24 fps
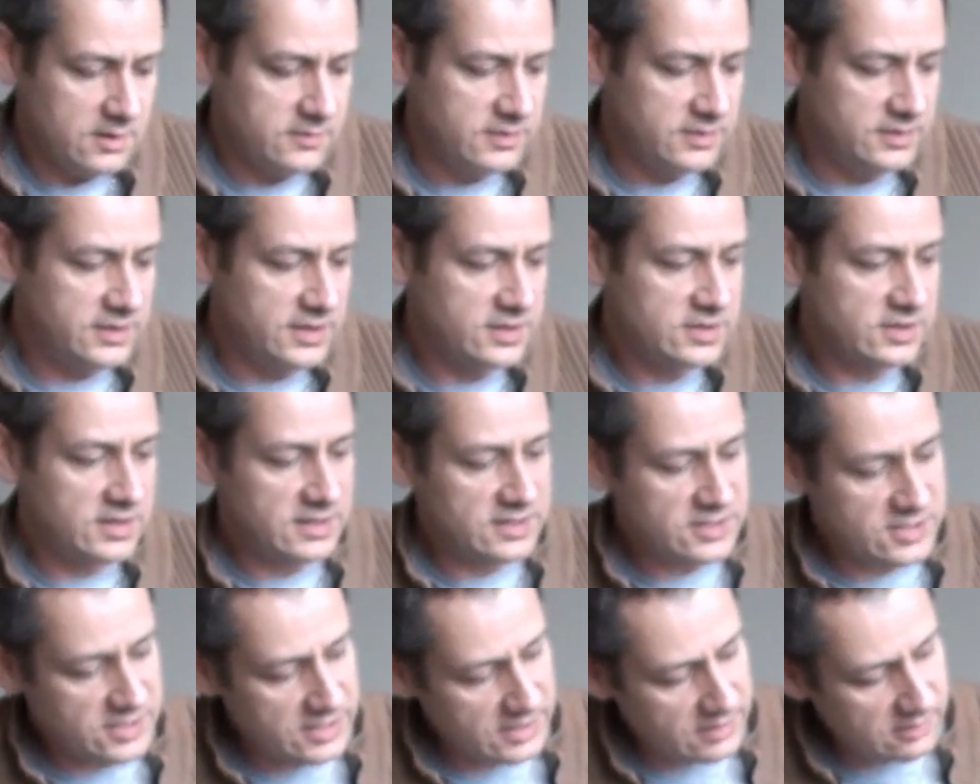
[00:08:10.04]
disc
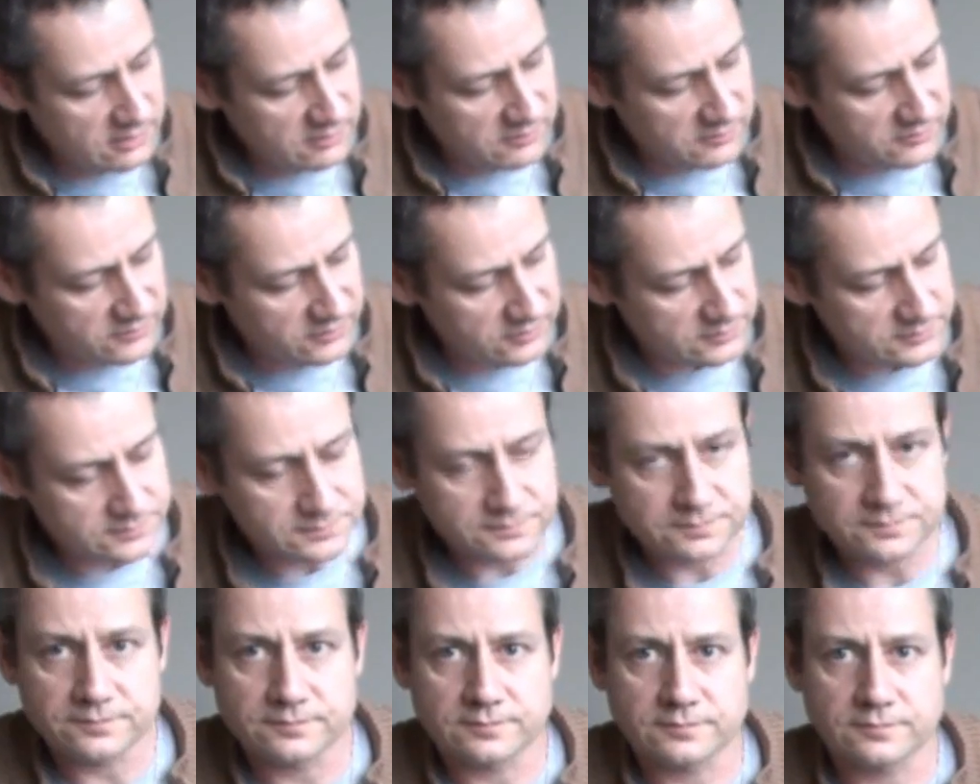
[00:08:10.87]
itself,
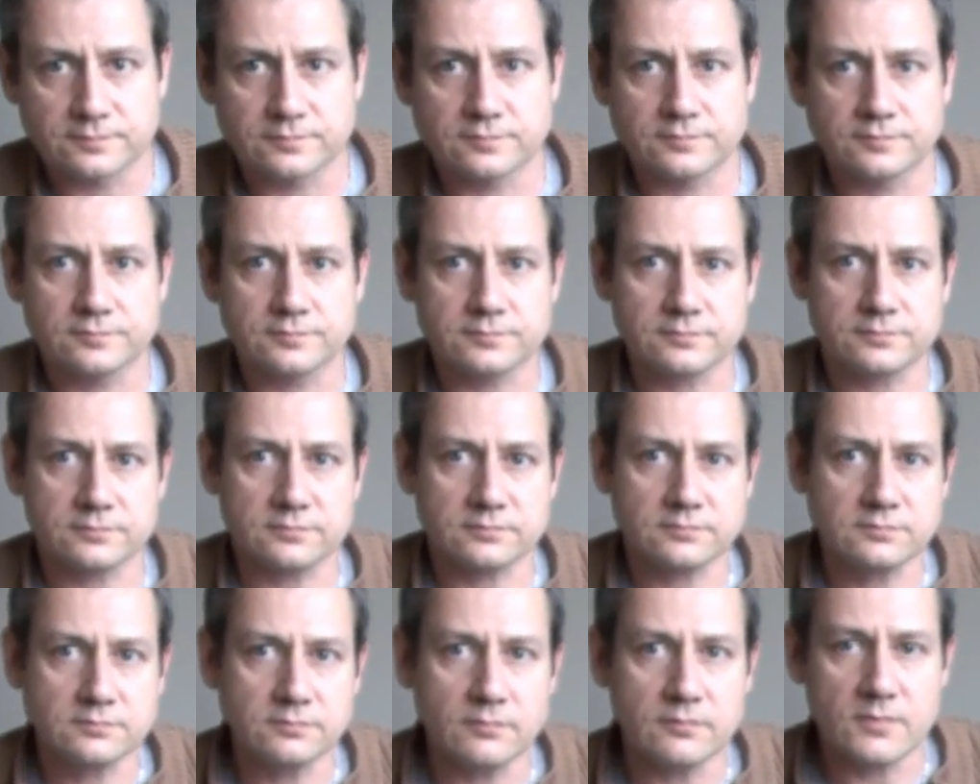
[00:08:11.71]

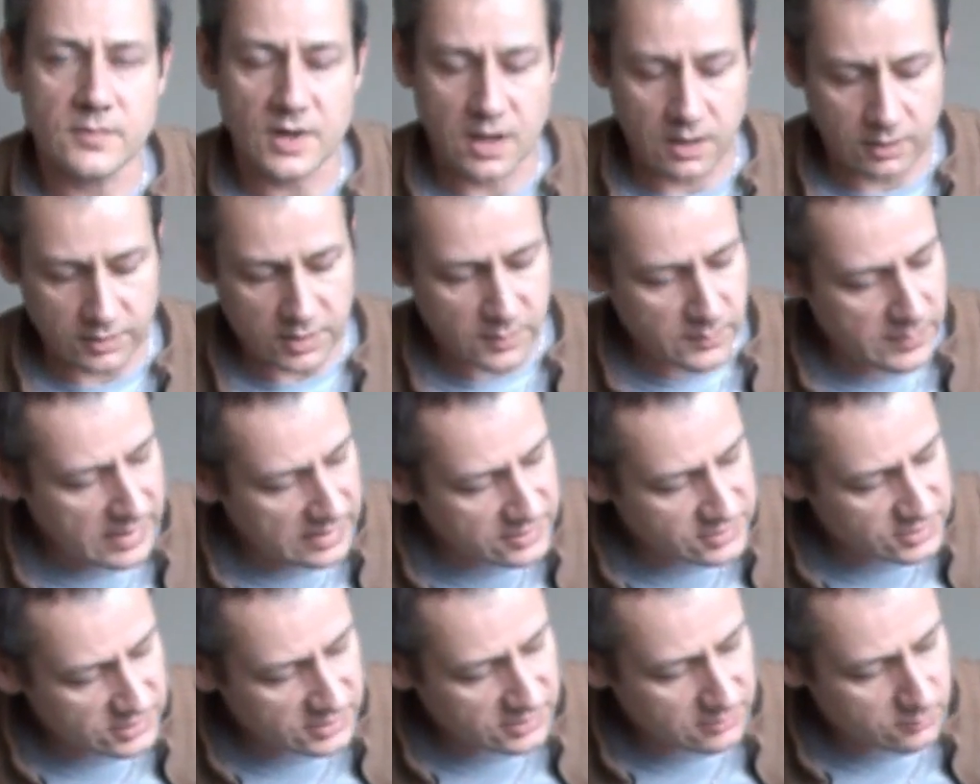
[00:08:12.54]
I would
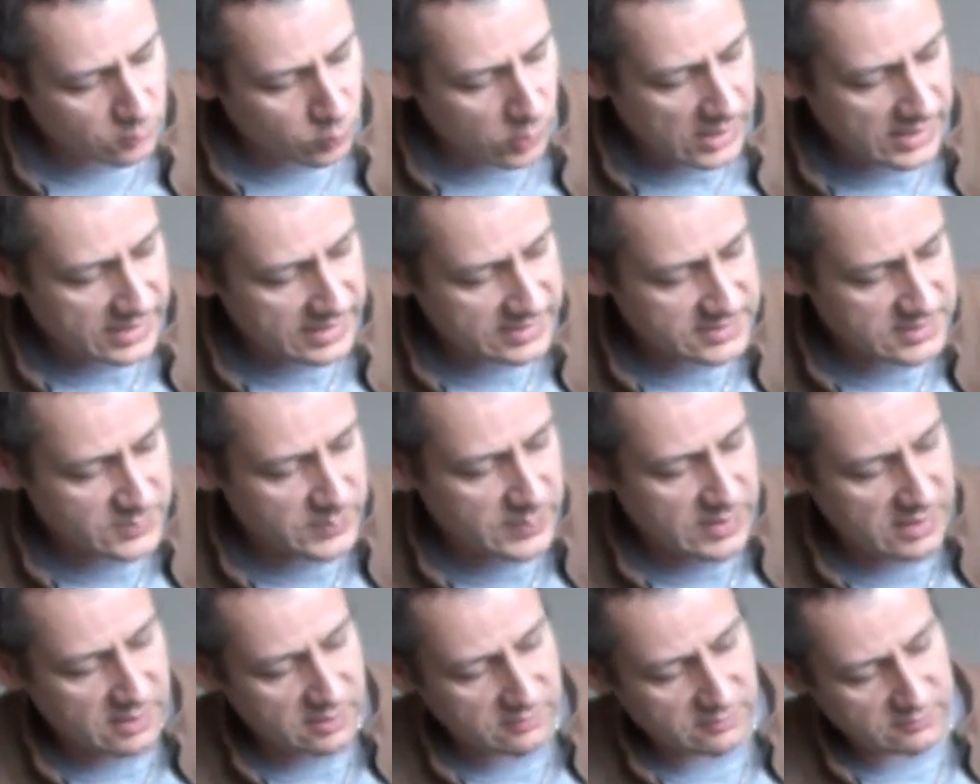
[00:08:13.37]
imagine weighs
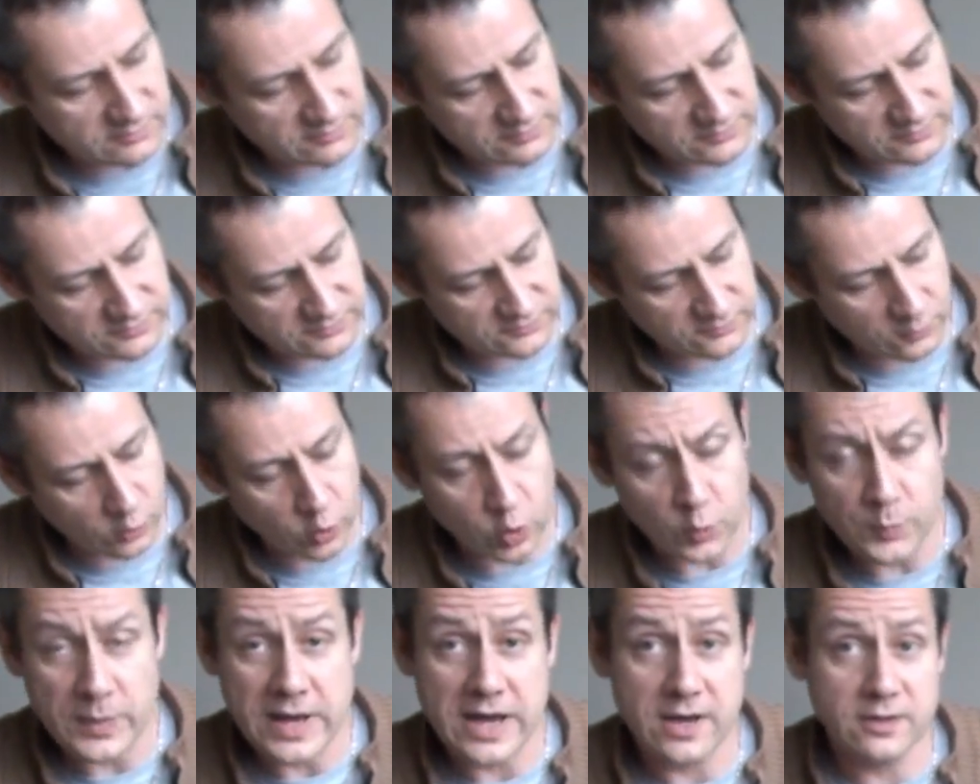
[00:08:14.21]
about
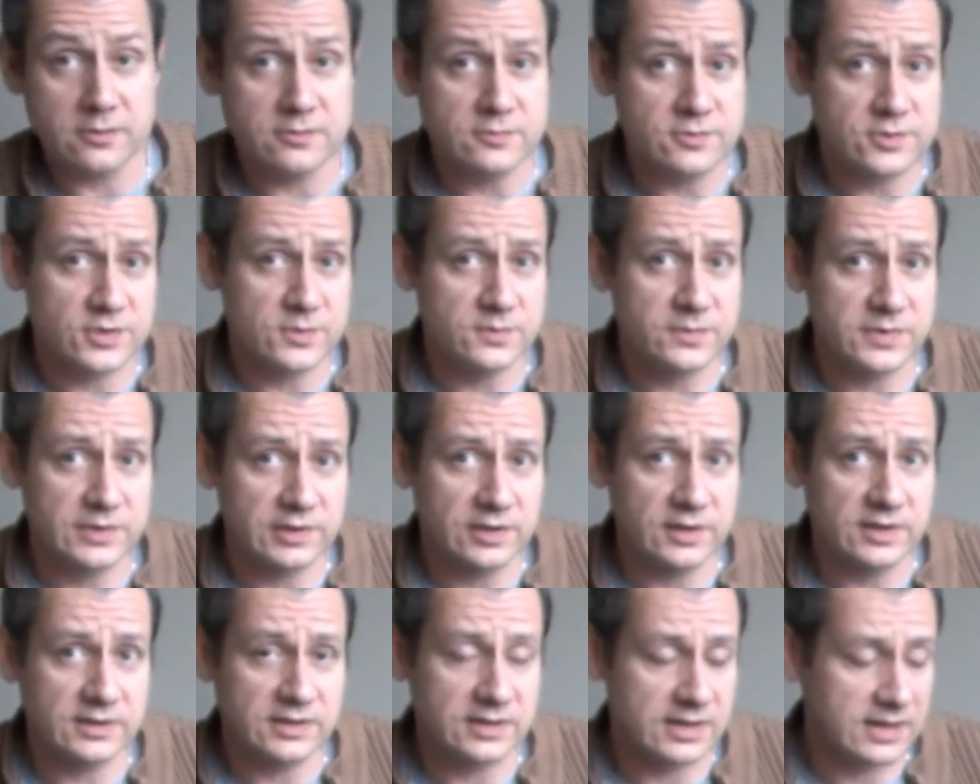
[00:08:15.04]
4 pounds, something
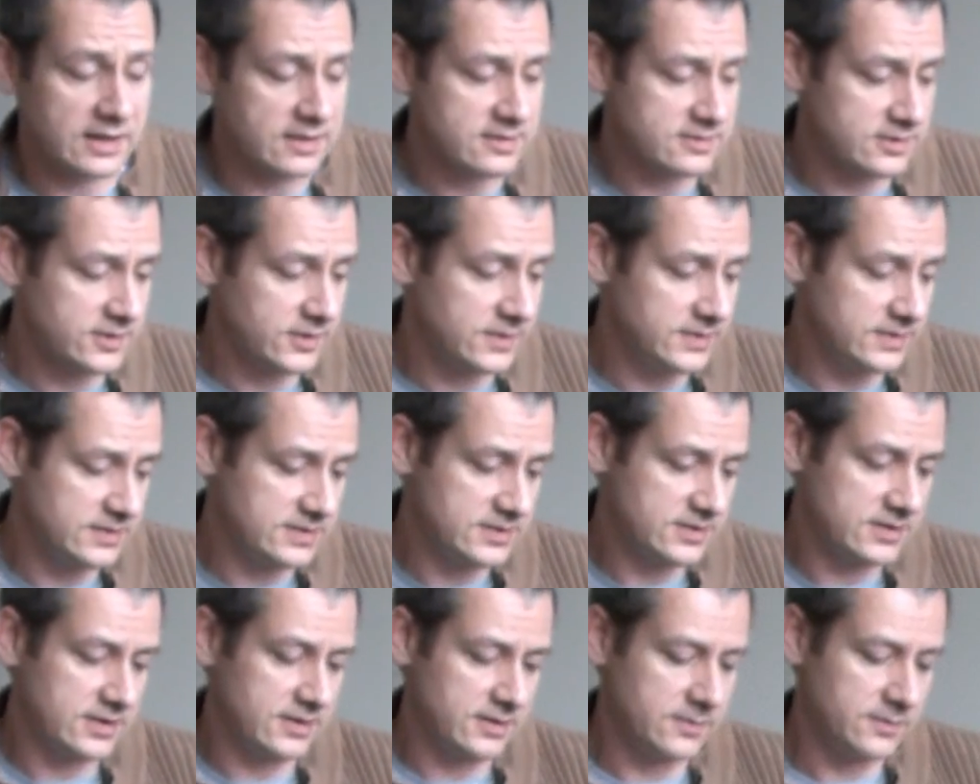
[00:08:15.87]
like that. So
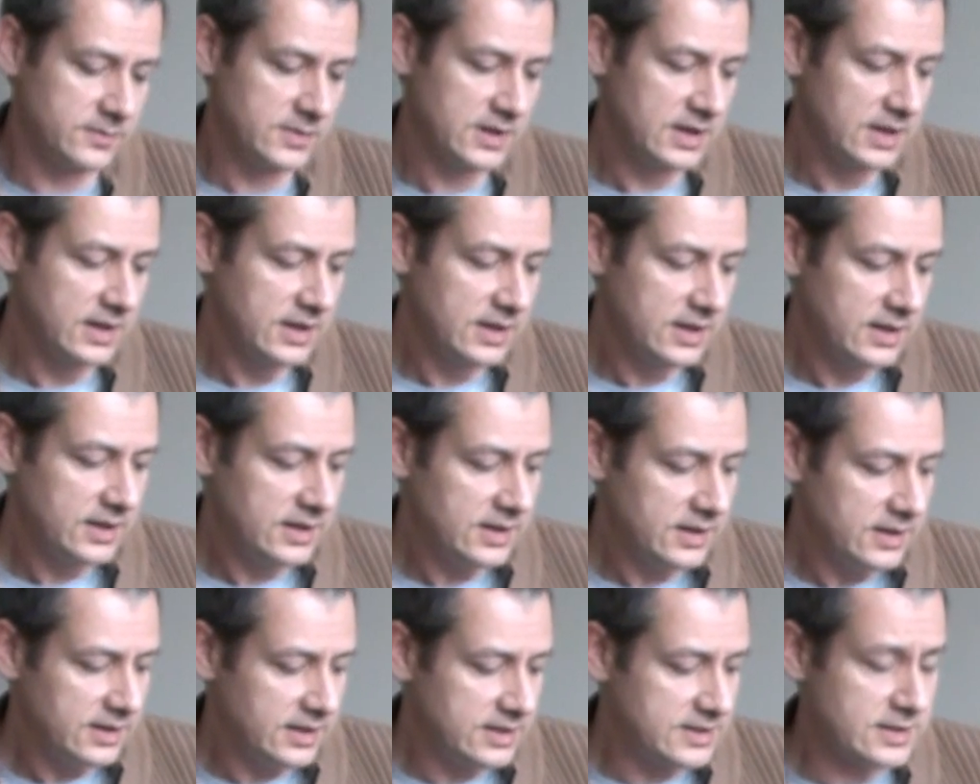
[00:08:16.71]
it's
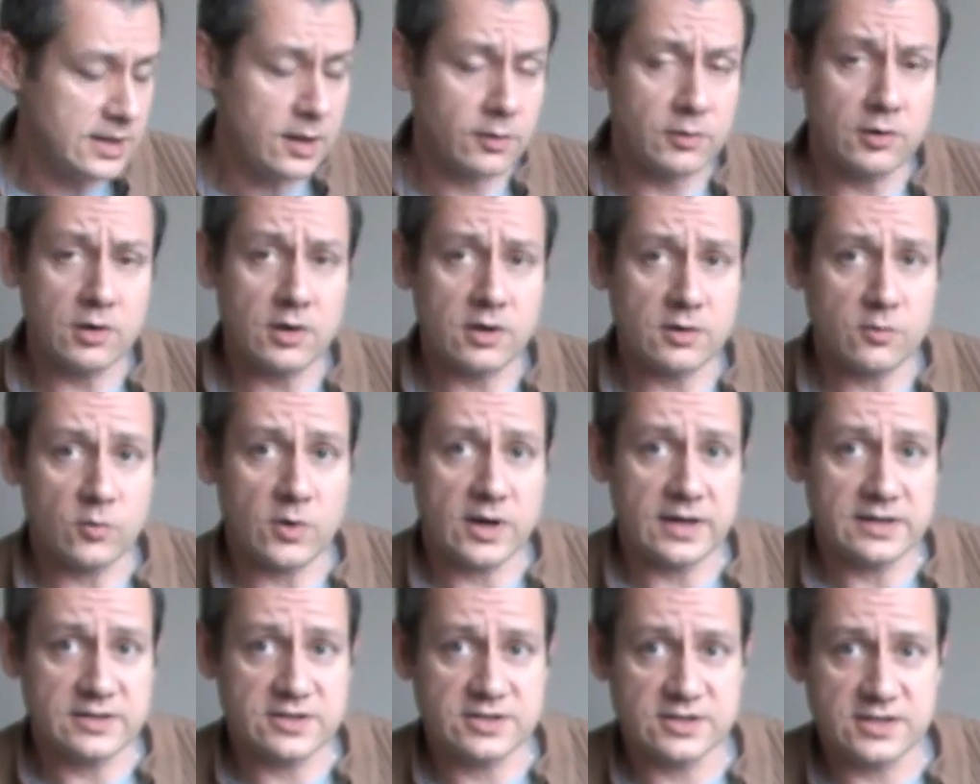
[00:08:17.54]
no
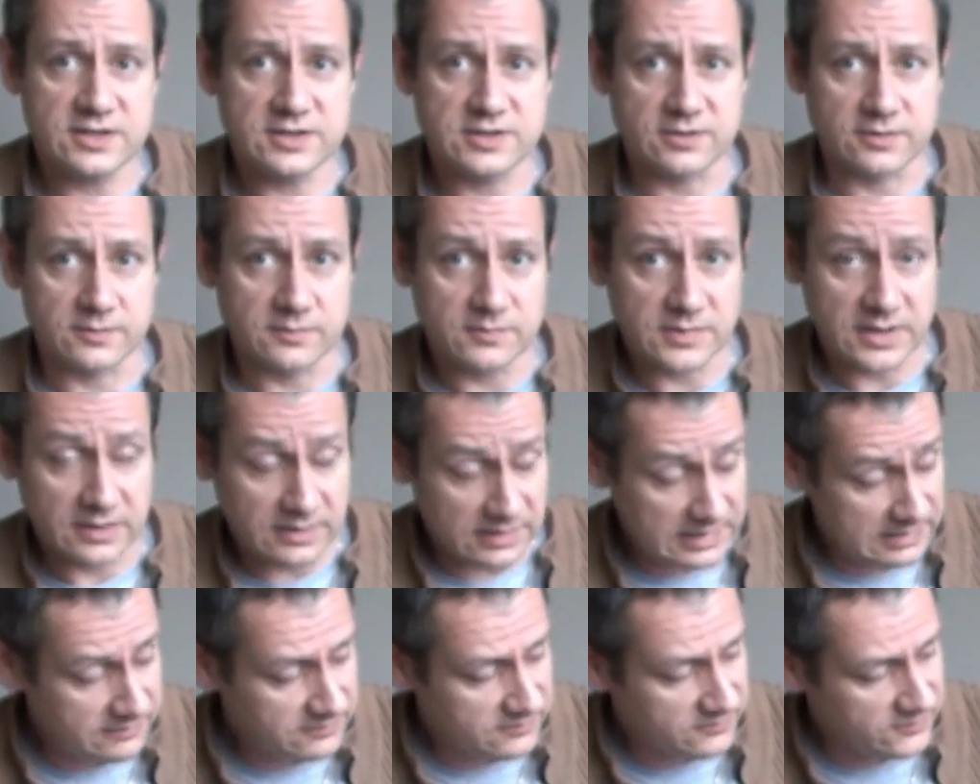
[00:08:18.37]
lightweight system.
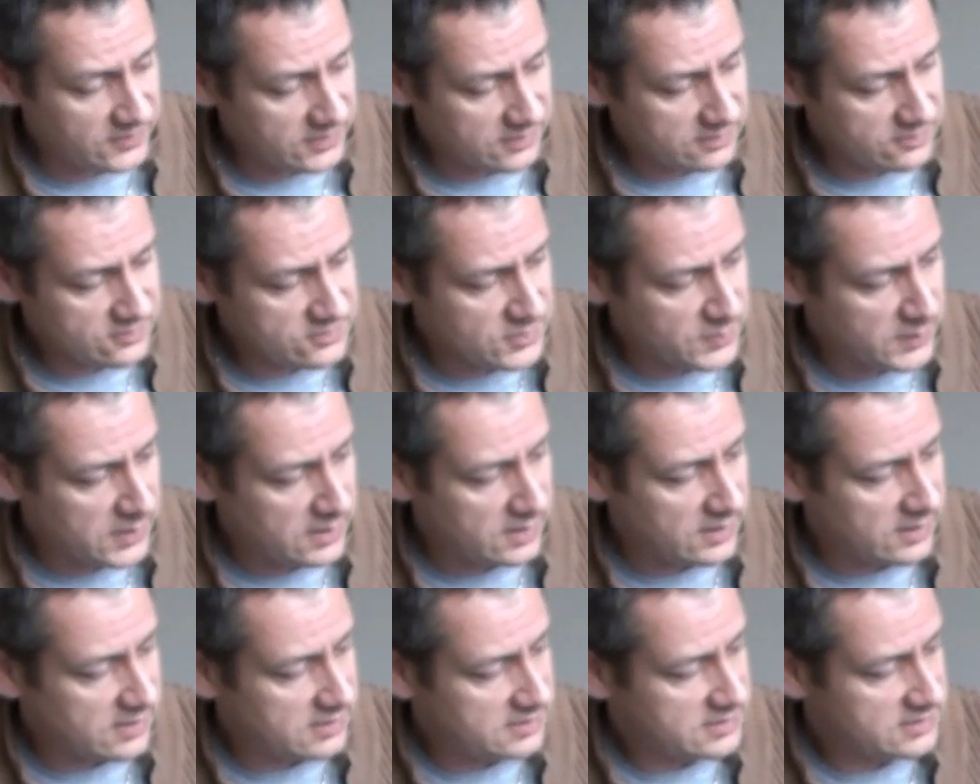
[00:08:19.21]
It fills the
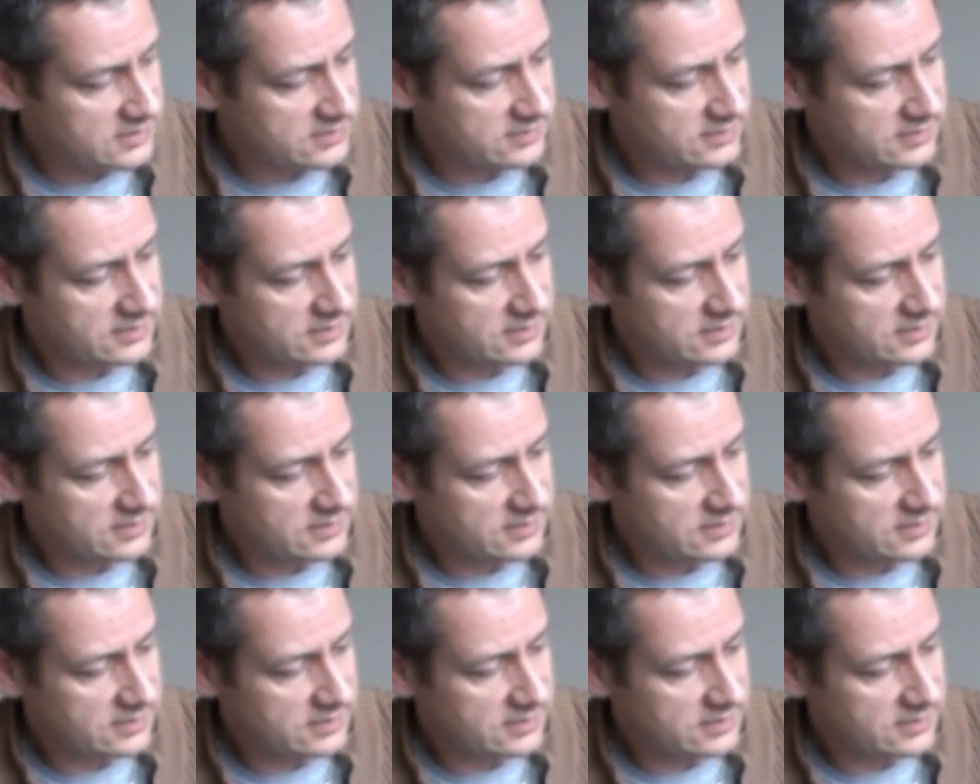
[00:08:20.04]
part.